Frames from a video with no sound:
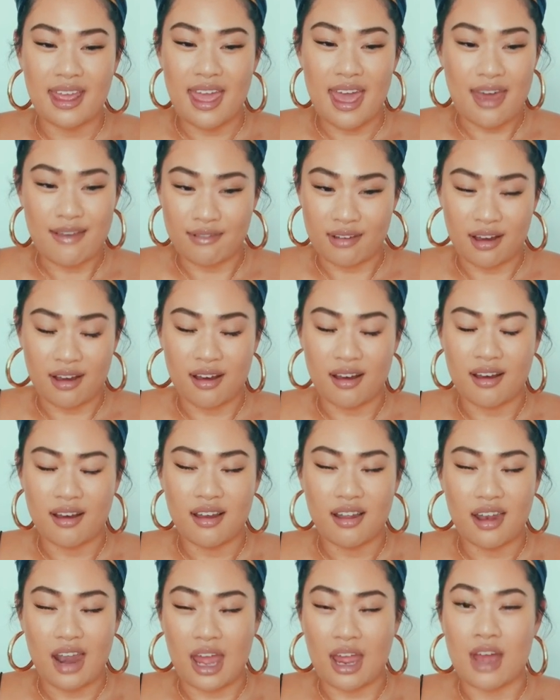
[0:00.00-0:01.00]
ever.
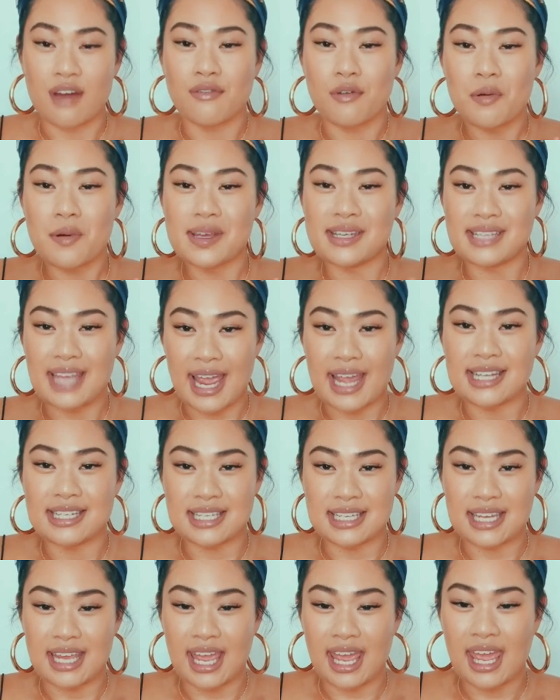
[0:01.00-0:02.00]
Like I've always
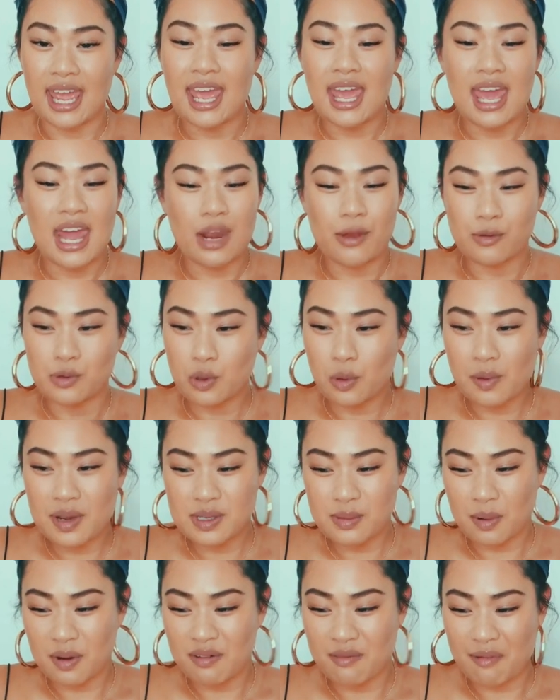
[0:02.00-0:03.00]
hated it. It was
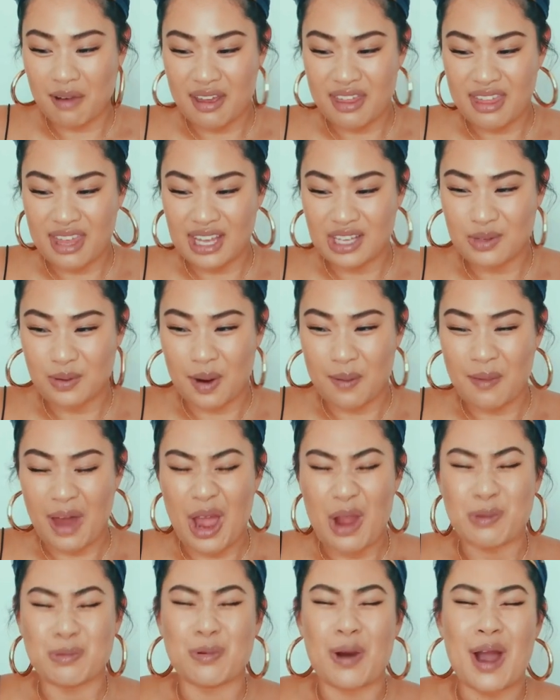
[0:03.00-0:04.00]
always one of my things where I'm
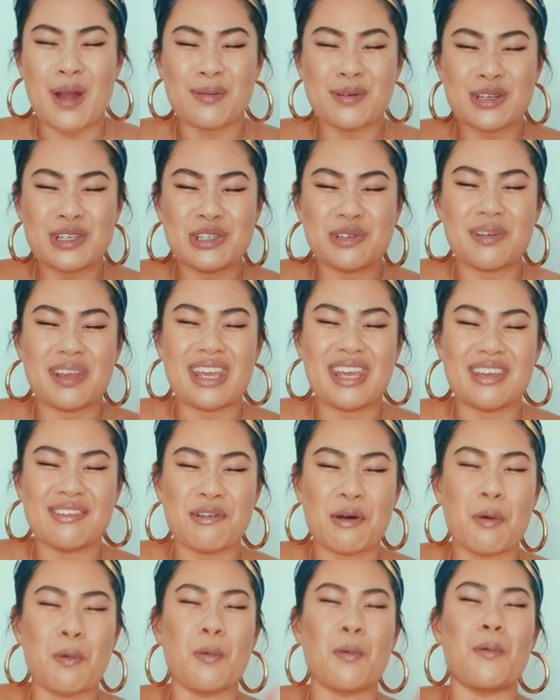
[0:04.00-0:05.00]
like, why would you
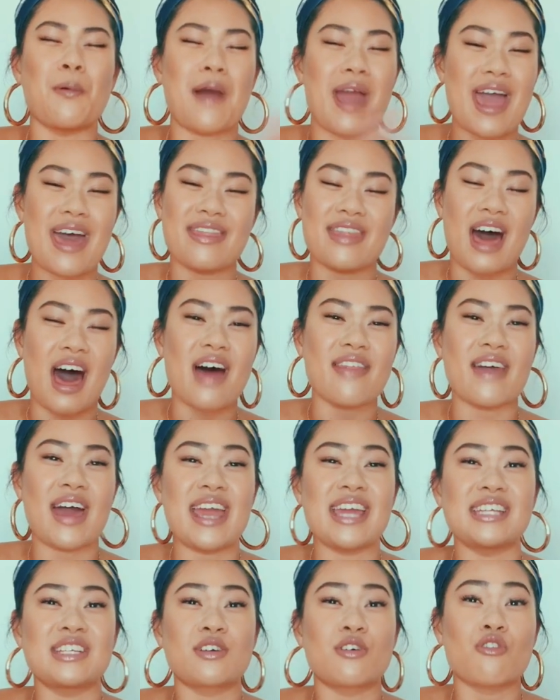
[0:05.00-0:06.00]
even wear that?
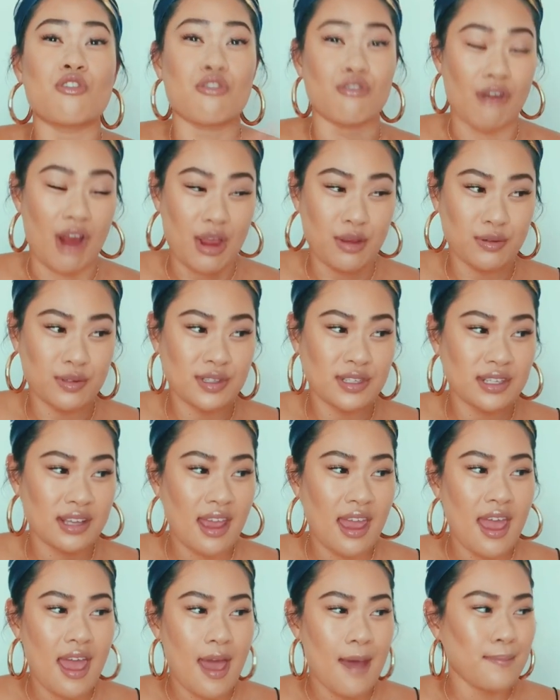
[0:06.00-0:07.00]
That is gross.
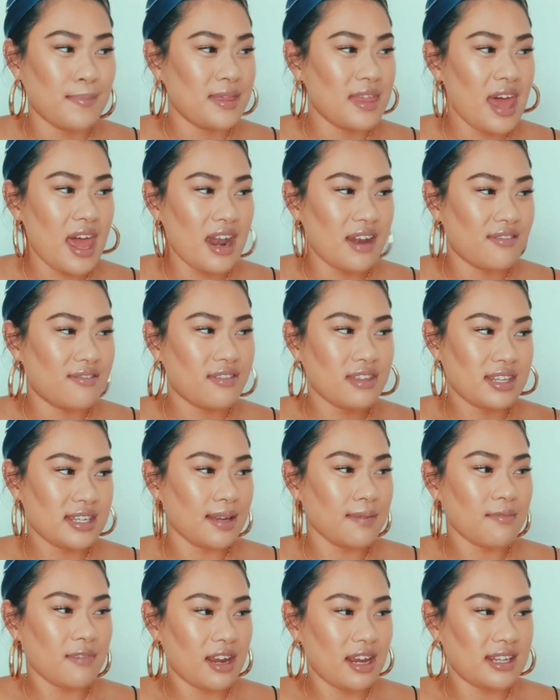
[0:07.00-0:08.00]
But then for
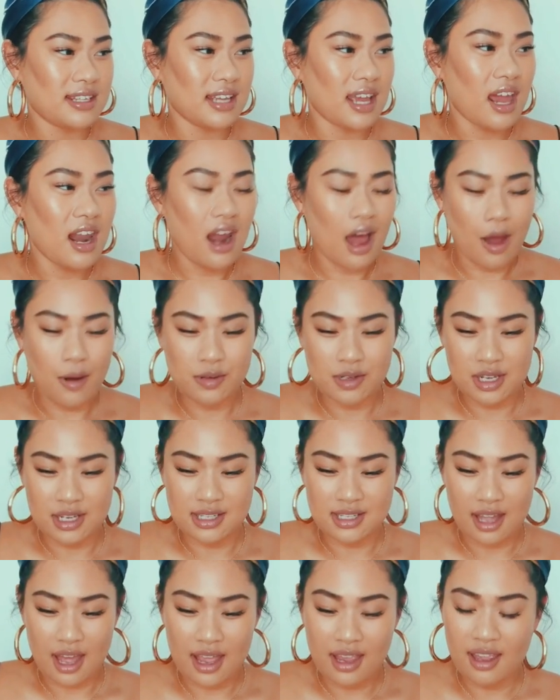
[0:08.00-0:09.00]
some reason, I was
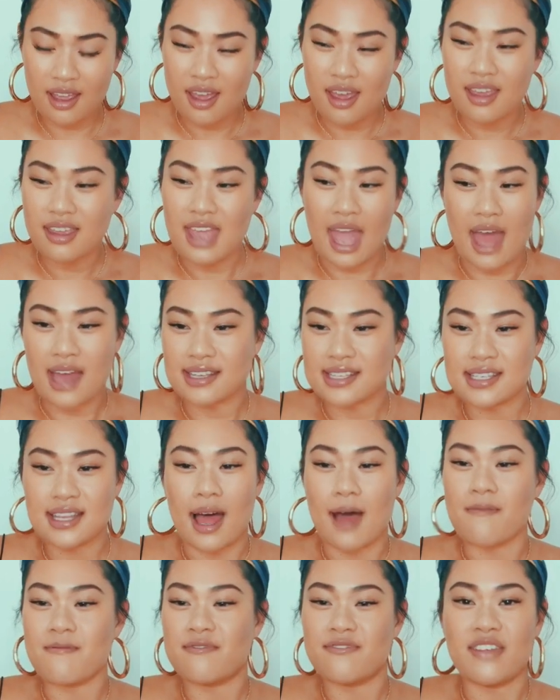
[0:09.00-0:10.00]
just like, yes,
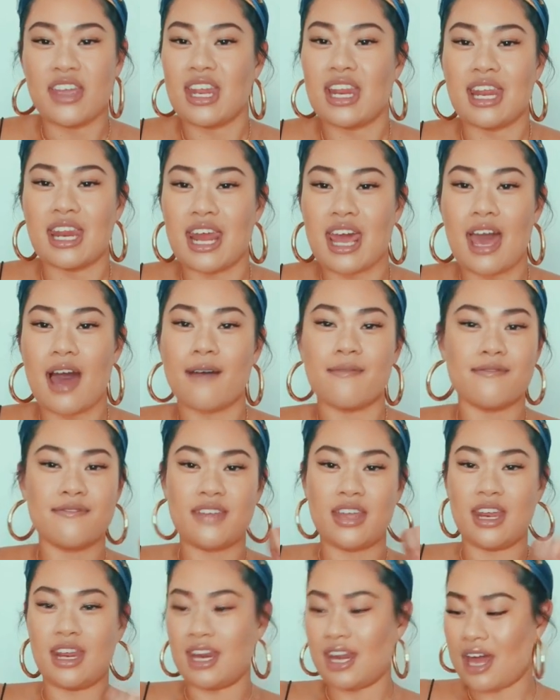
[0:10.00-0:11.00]
I'm feeling it, I'm
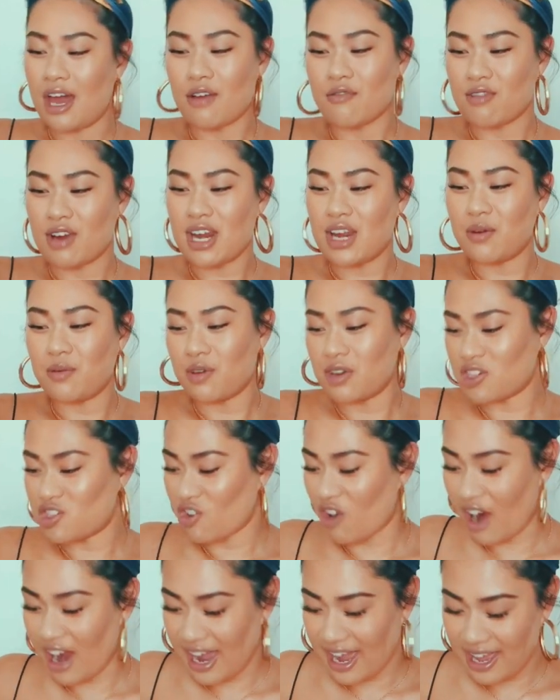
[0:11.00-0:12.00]
feeling it, I really want to
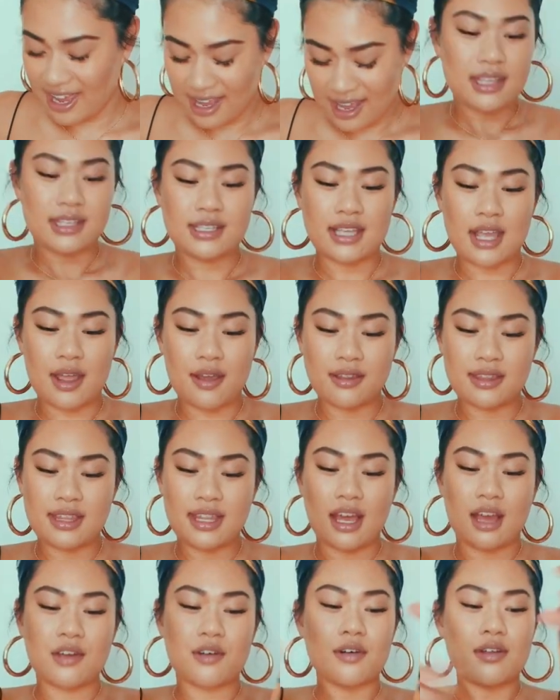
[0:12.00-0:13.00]
try it. So
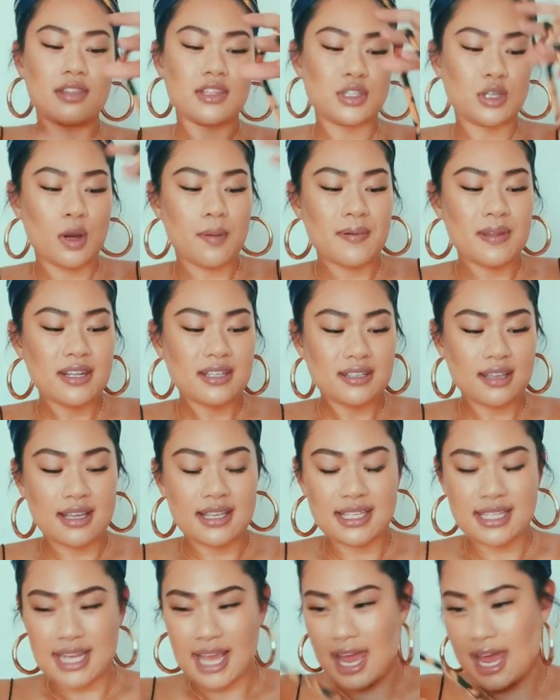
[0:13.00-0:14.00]
I got the top in the
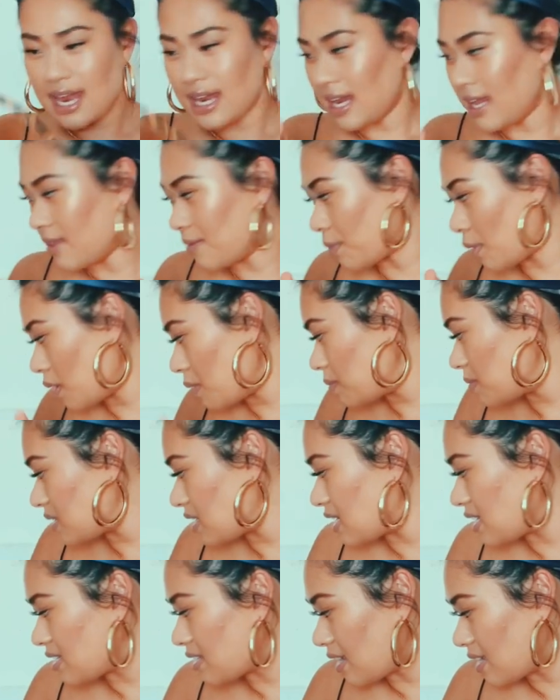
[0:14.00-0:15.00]
size 10 and the bottoms
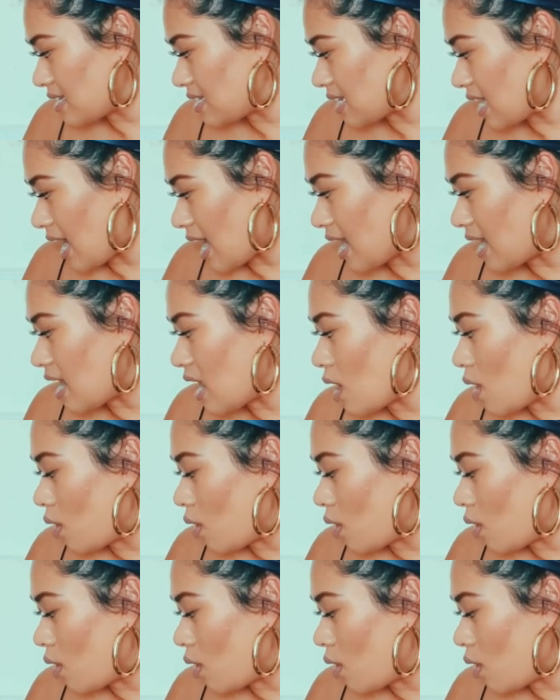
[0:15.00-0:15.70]
in the size 10,